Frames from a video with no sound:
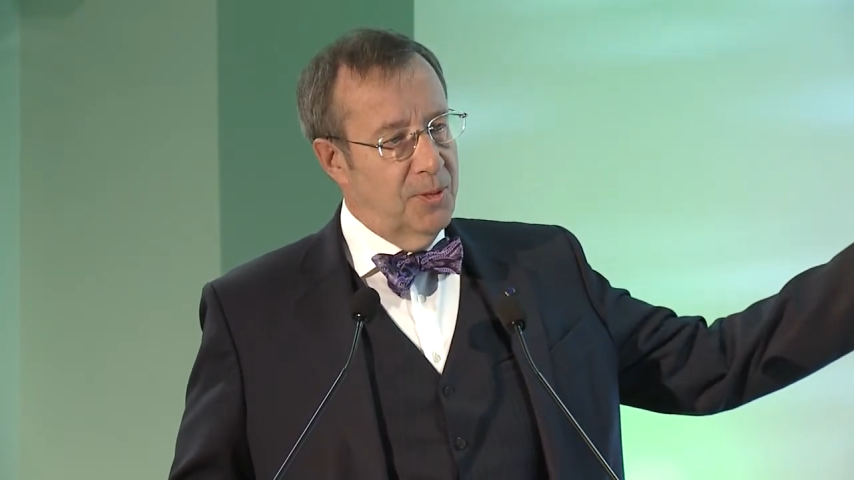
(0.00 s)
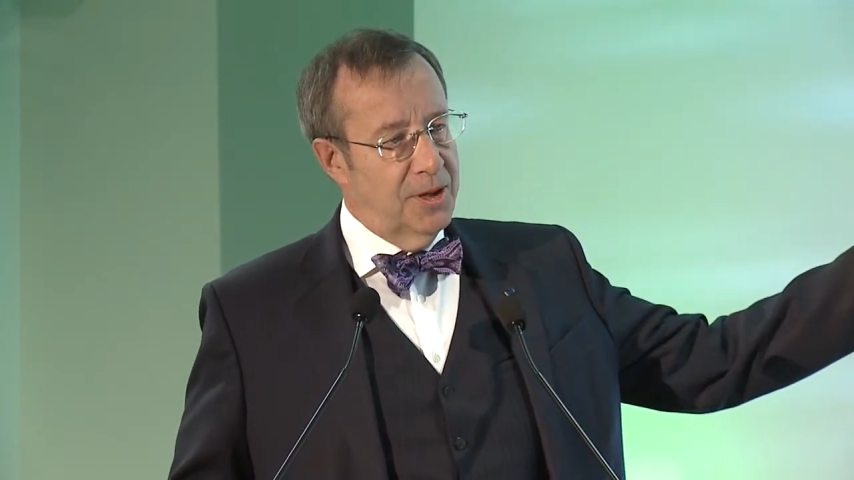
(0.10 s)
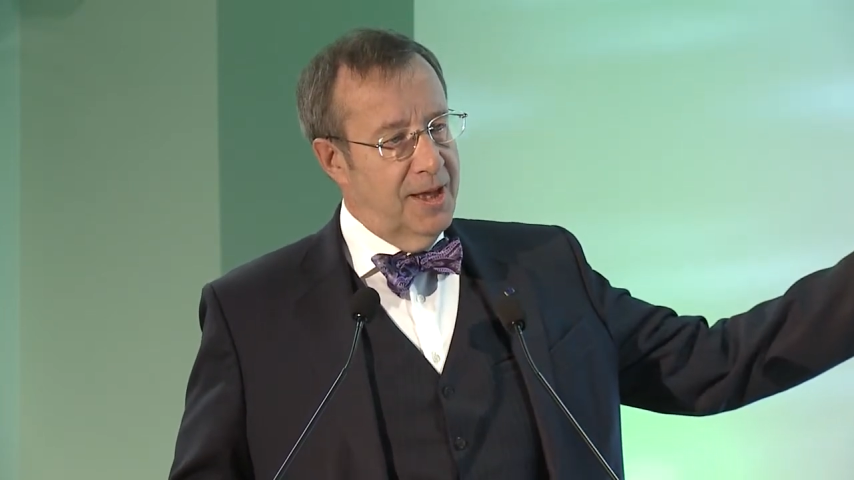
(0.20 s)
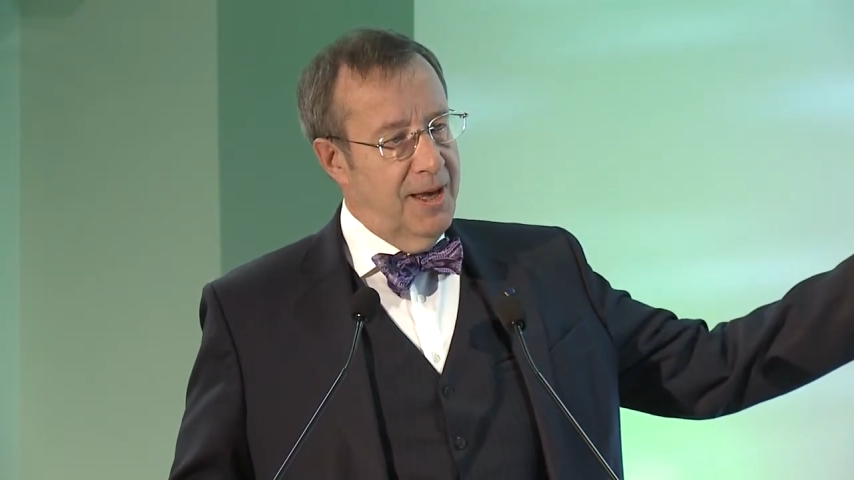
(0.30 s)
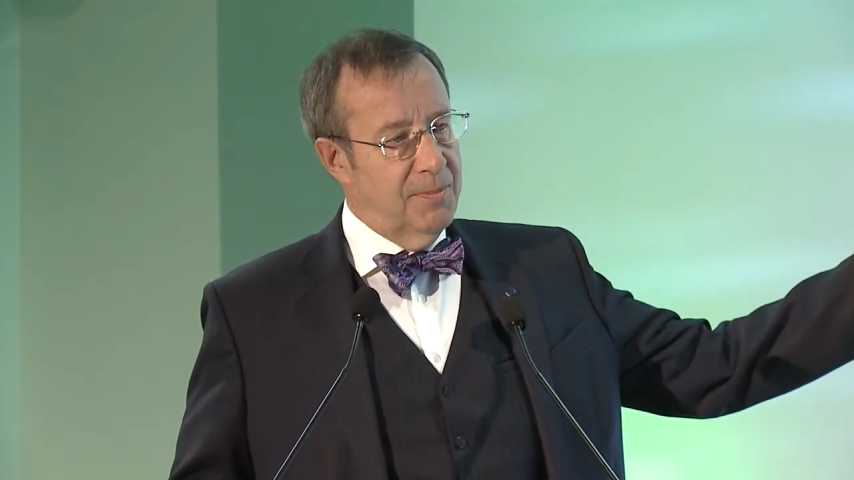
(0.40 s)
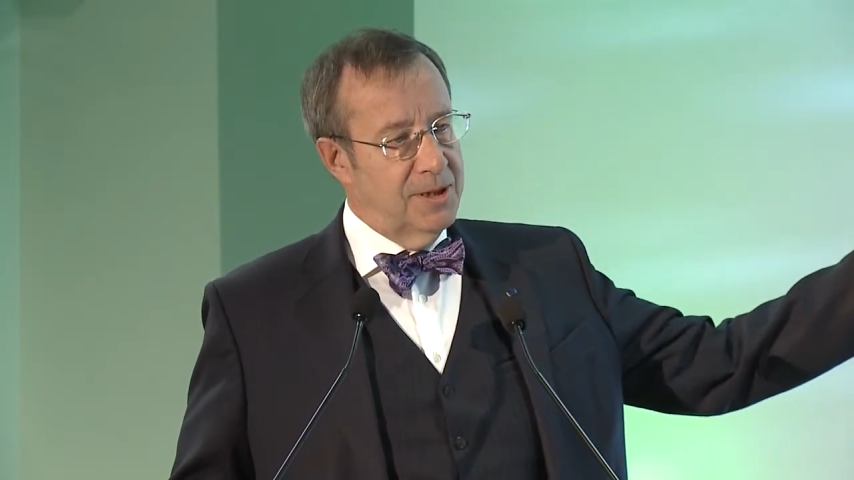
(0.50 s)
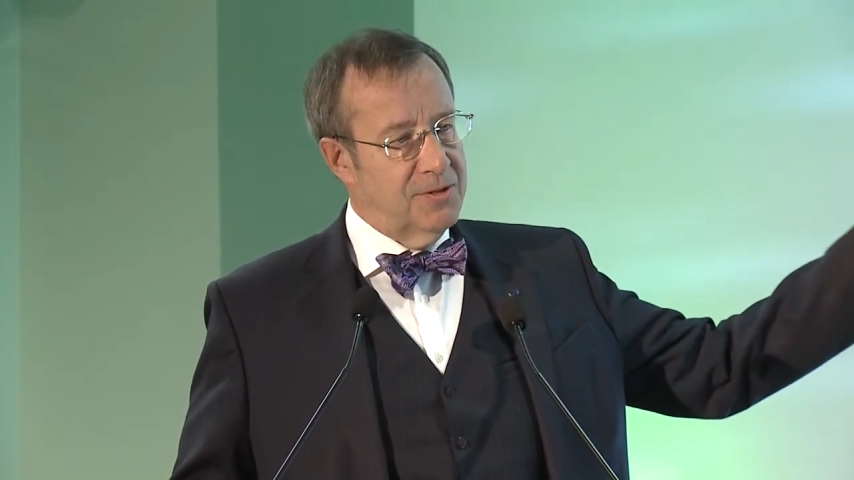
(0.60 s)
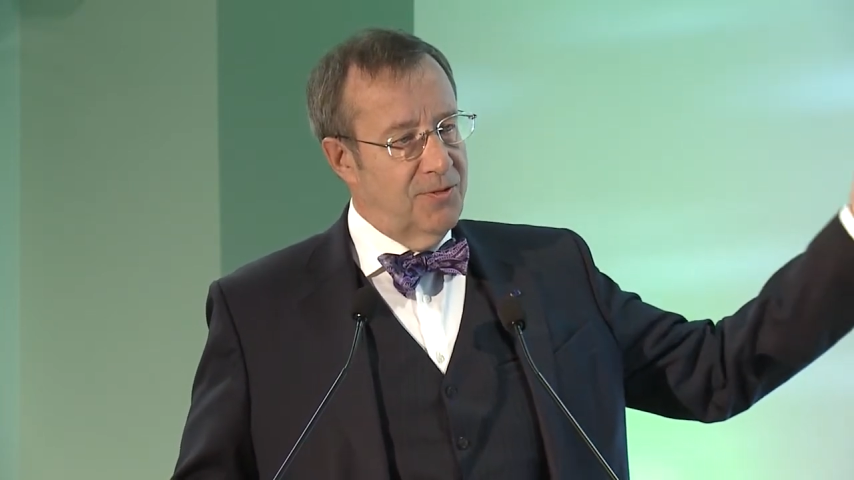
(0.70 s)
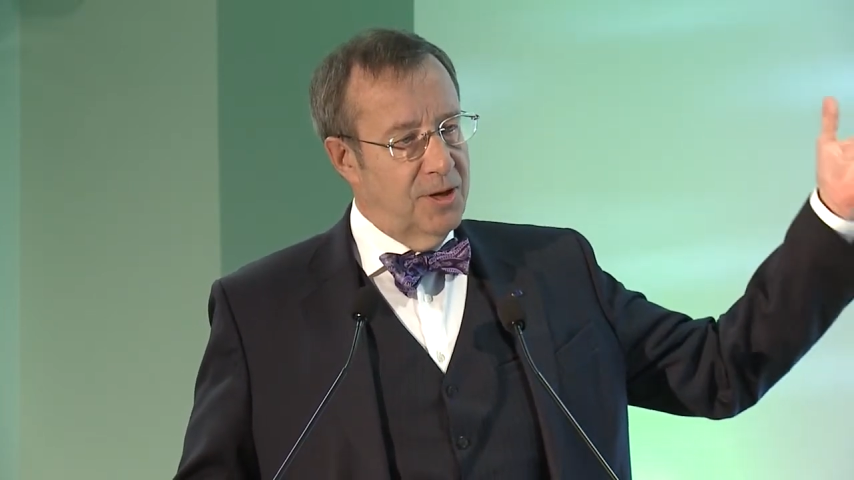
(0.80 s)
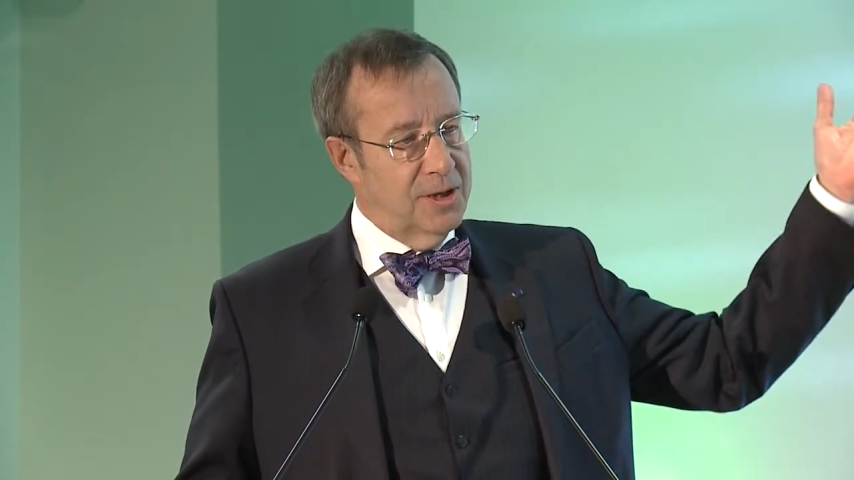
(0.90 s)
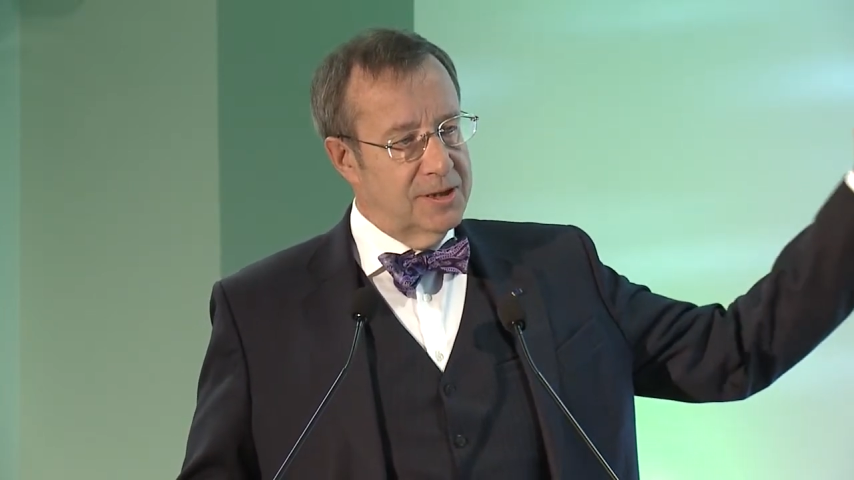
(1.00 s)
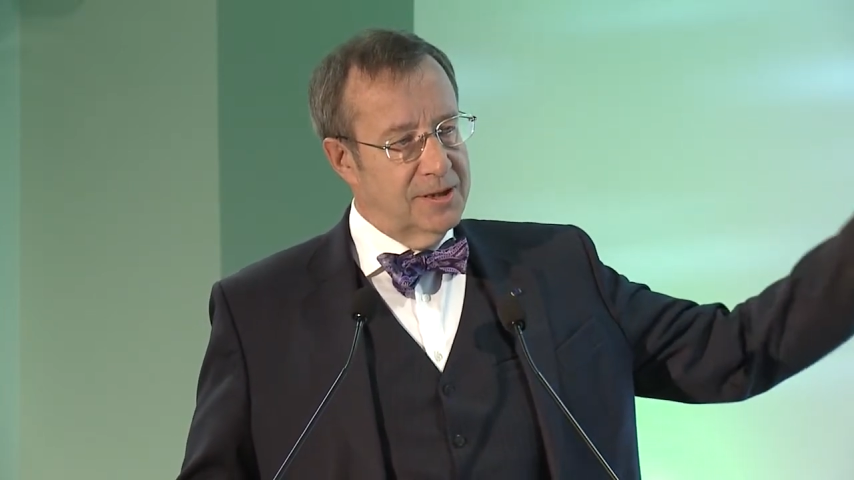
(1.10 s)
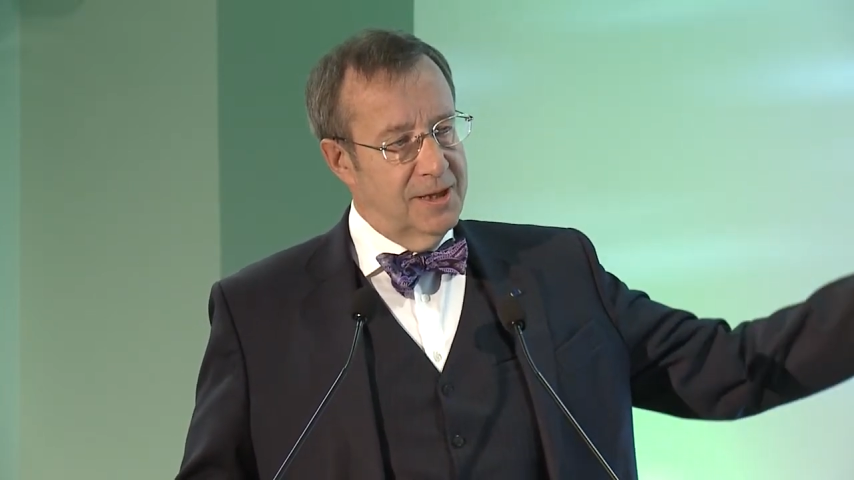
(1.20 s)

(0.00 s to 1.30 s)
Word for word: with them as far as,